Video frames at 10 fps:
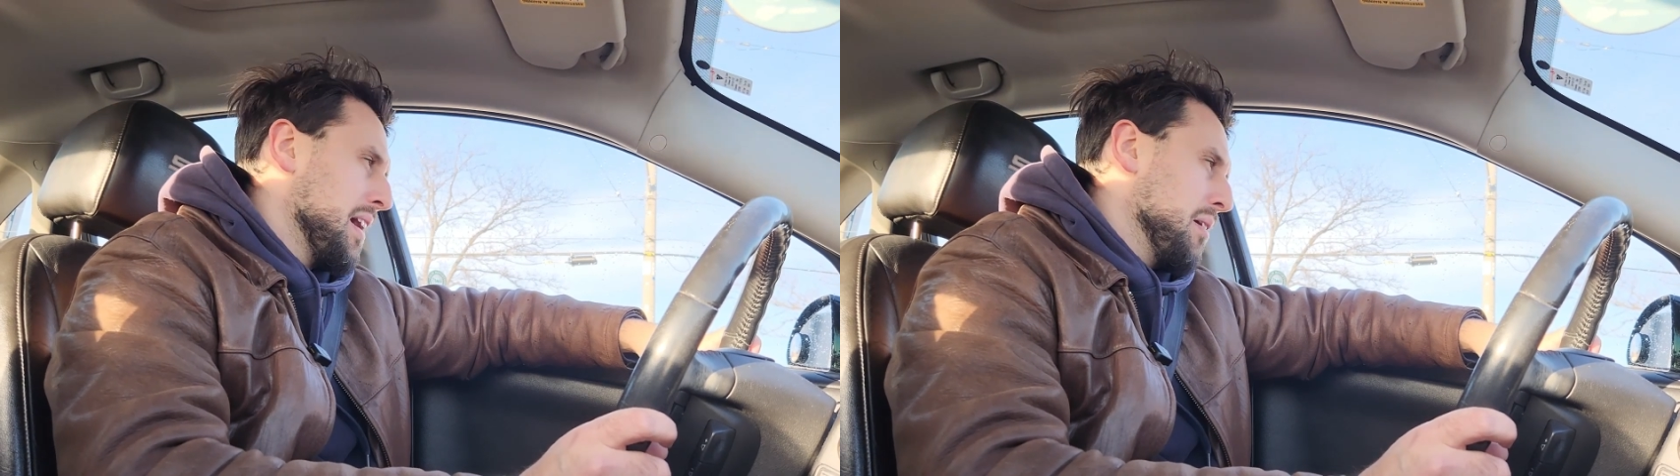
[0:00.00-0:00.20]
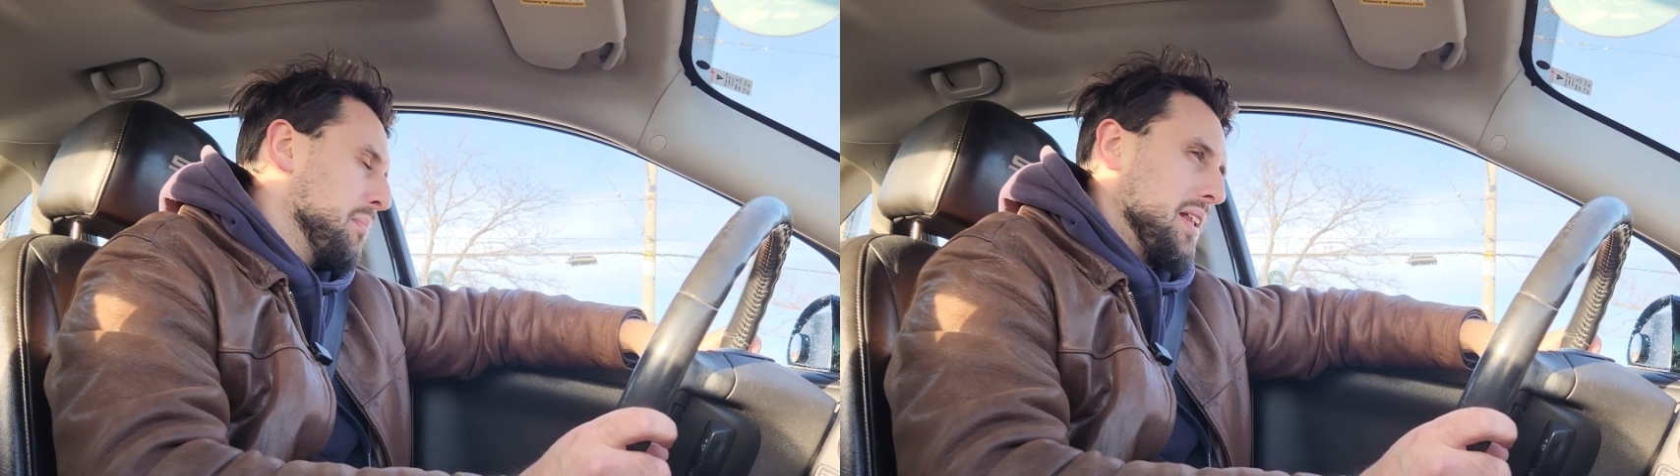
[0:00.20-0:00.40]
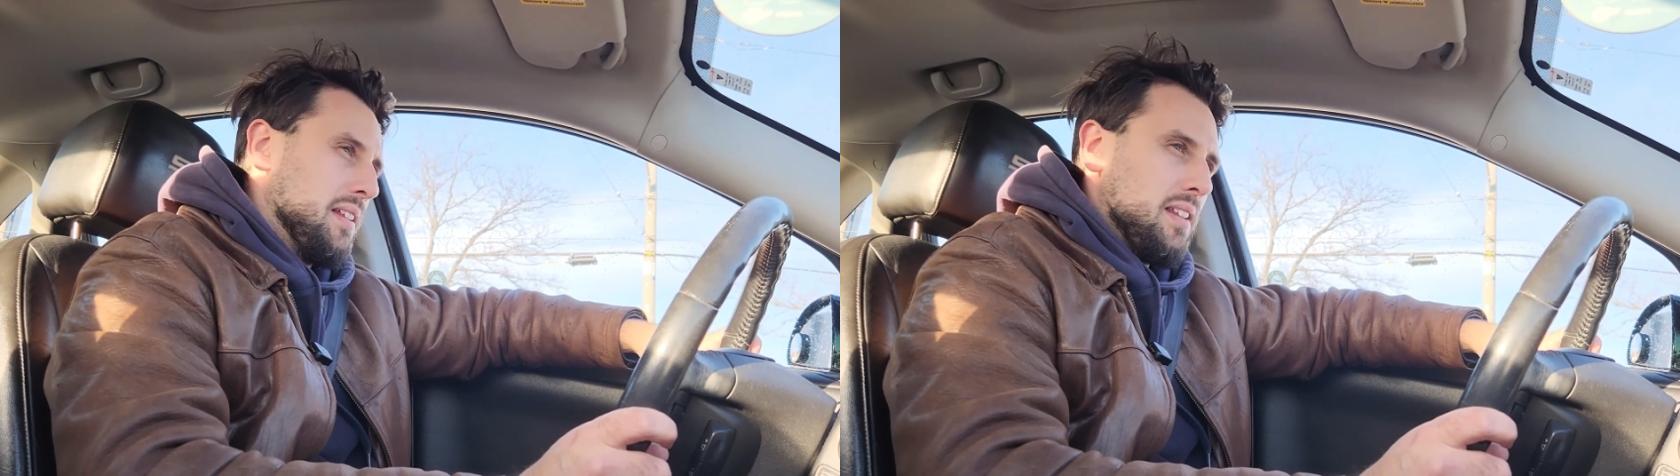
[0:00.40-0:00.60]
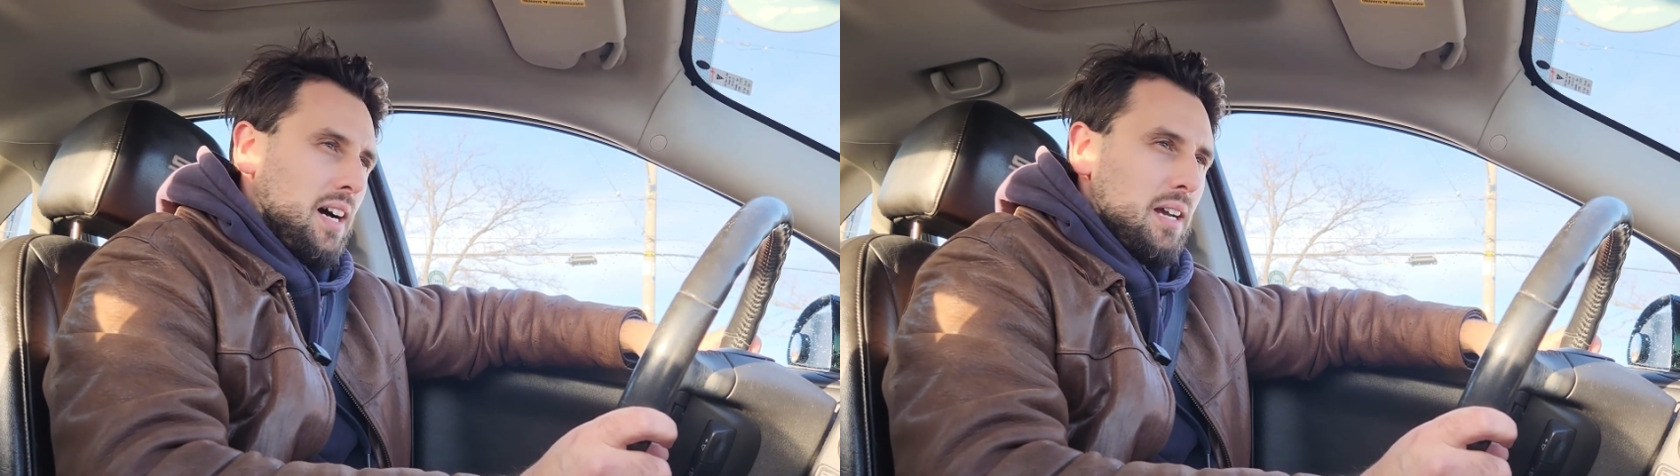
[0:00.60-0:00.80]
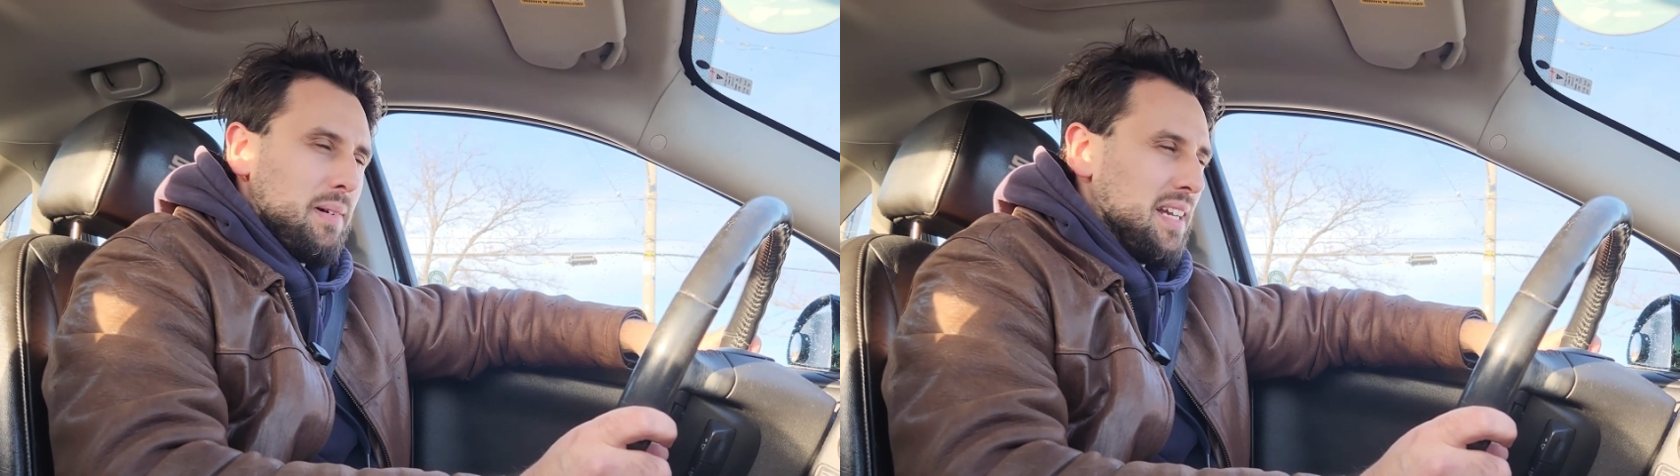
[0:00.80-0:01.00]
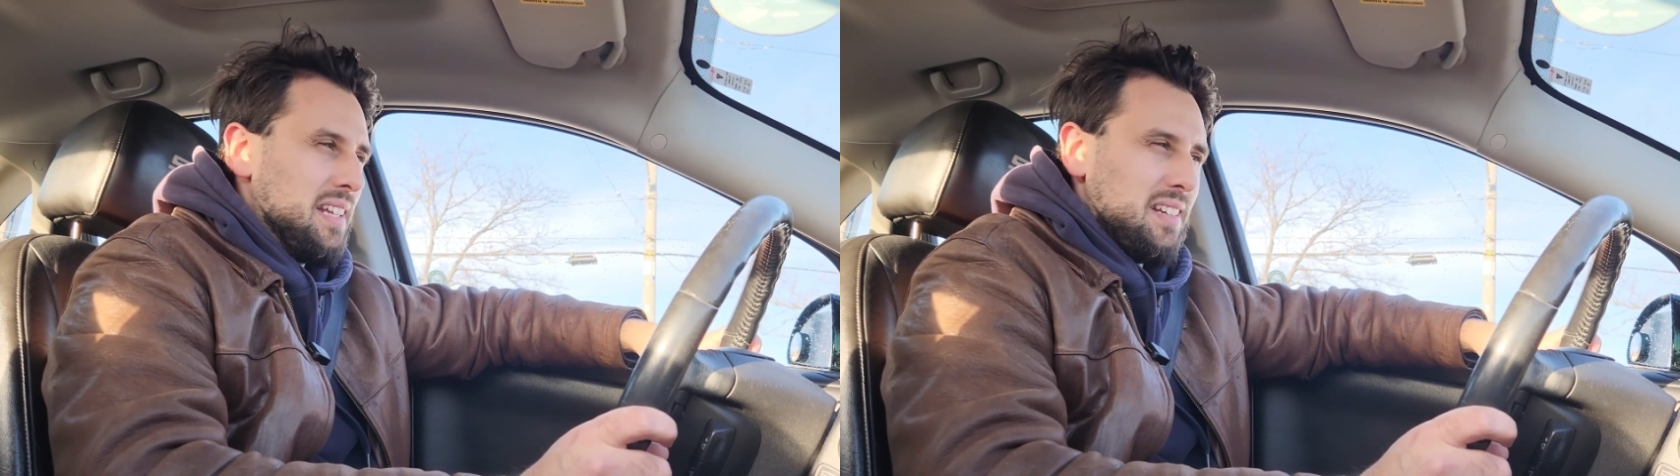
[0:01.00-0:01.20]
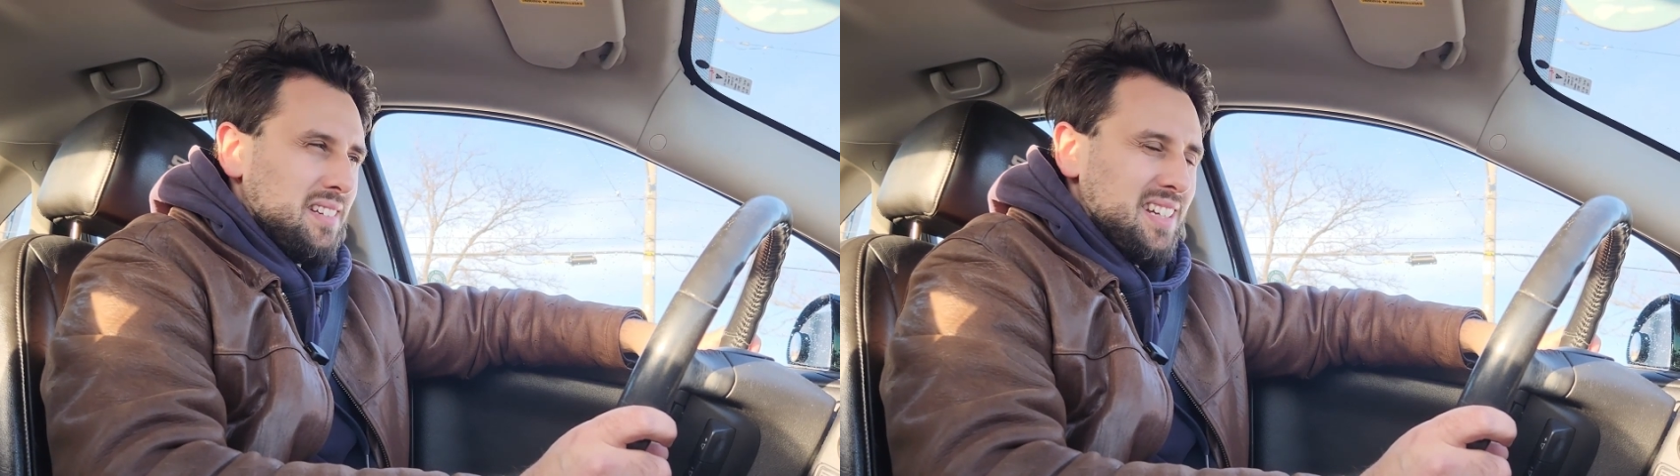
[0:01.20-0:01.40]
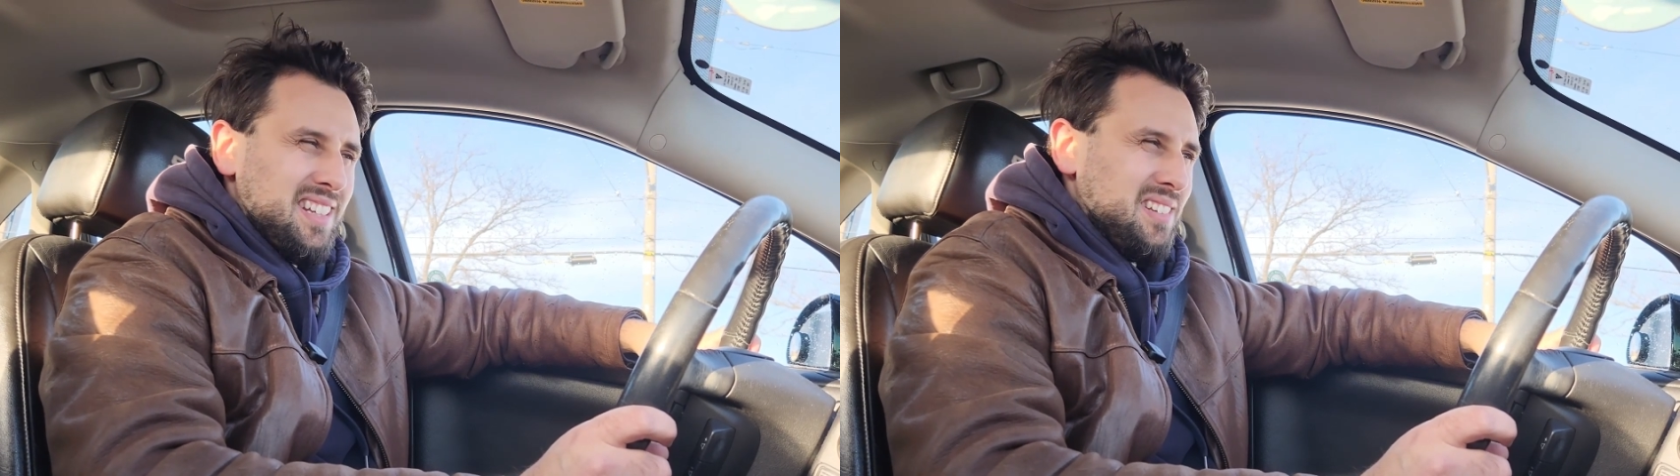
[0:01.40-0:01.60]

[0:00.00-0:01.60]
But at the time, I didn't